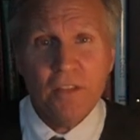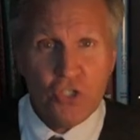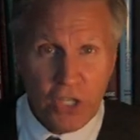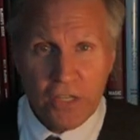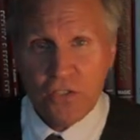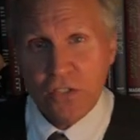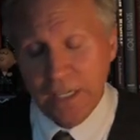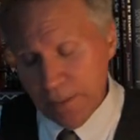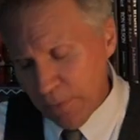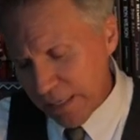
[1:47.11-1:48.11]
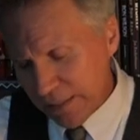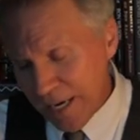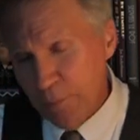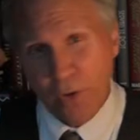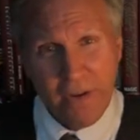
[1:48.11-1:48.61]
the Jinx in my
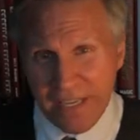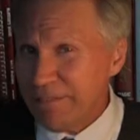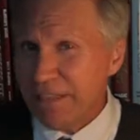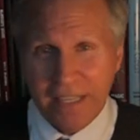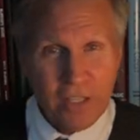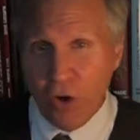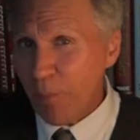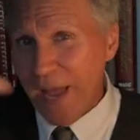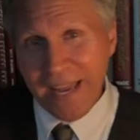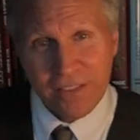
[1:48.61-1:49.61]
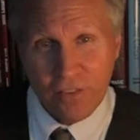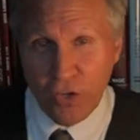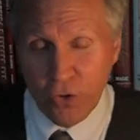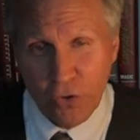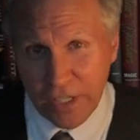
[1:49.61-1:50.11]
library. Go back to
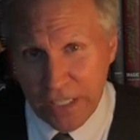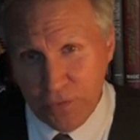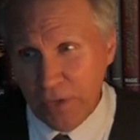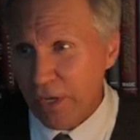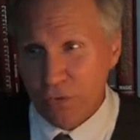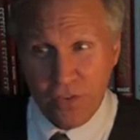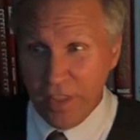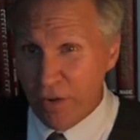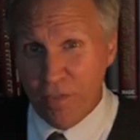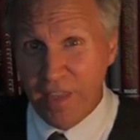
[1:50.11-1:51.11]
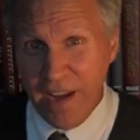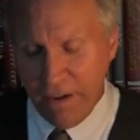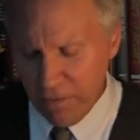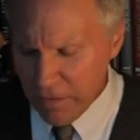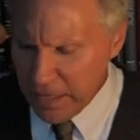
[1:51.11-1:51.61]
the earliest videos. They're
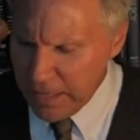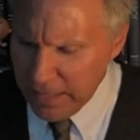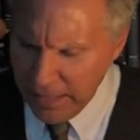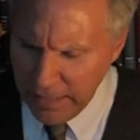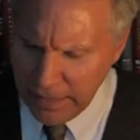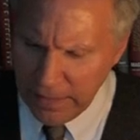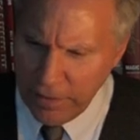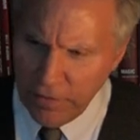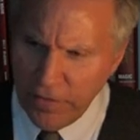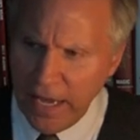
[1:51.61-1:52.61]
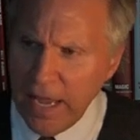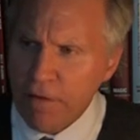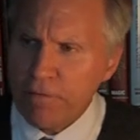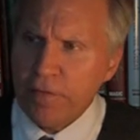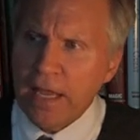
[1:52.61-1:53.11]
there. They
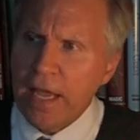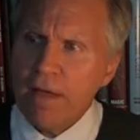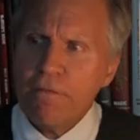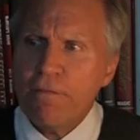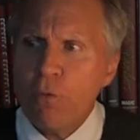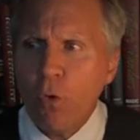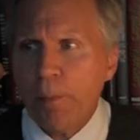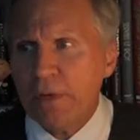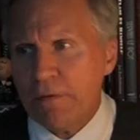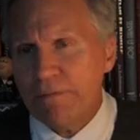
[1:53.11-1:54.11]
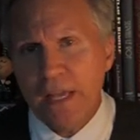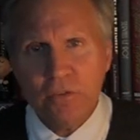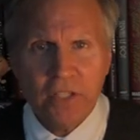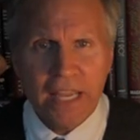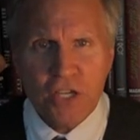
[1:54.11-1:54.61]
have formed a
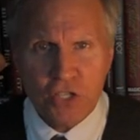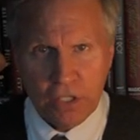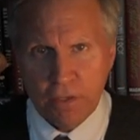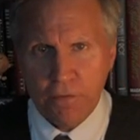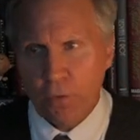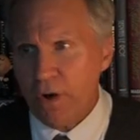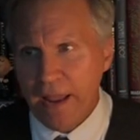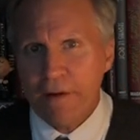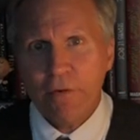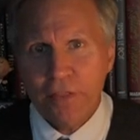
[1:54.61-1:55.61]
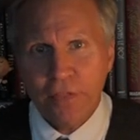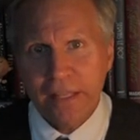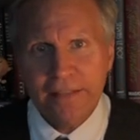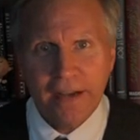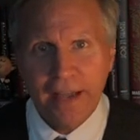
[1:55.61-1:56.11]
foundation for
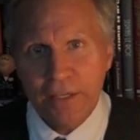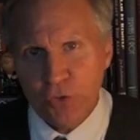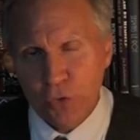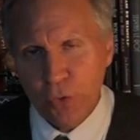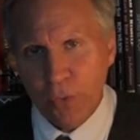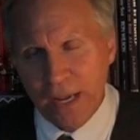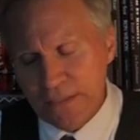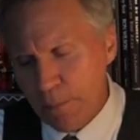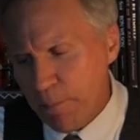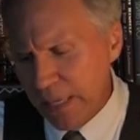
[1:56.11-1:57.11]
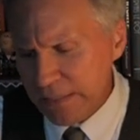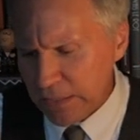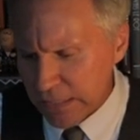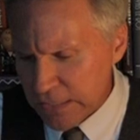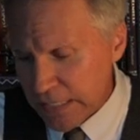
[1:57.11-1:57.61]
everything that I do as a
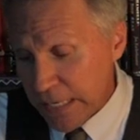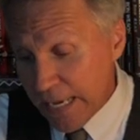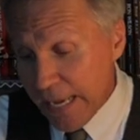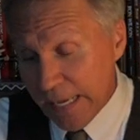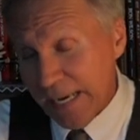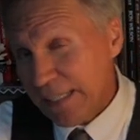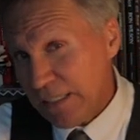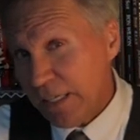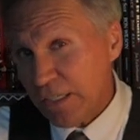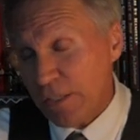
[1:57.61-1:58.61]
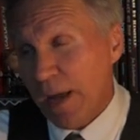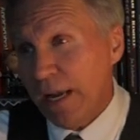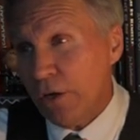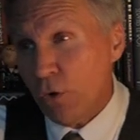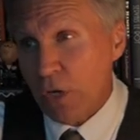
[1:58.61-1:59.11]
mentalist. And I tell you
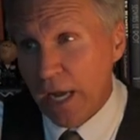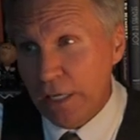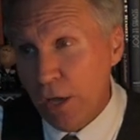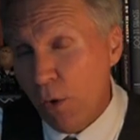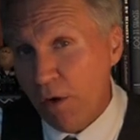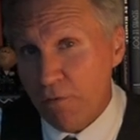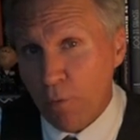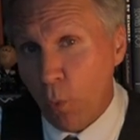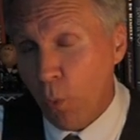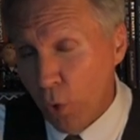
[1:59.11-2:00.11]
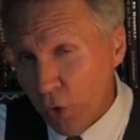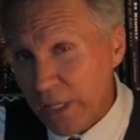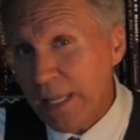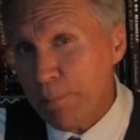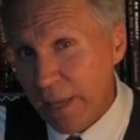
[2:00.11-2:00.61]
something, I know of
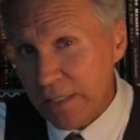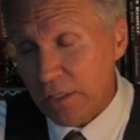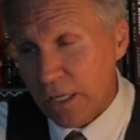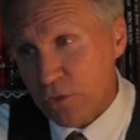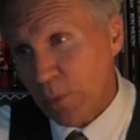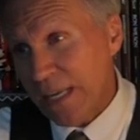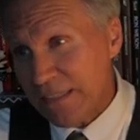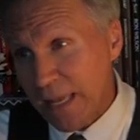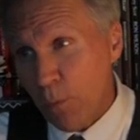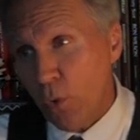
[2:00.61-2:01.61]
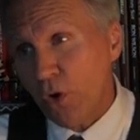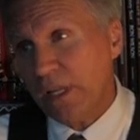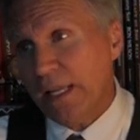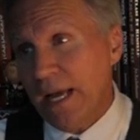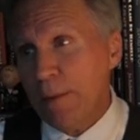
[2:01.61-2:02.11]
working mentalists. When I say
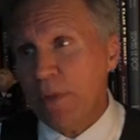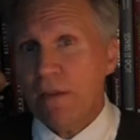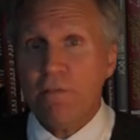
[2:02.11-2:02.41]
working, I mean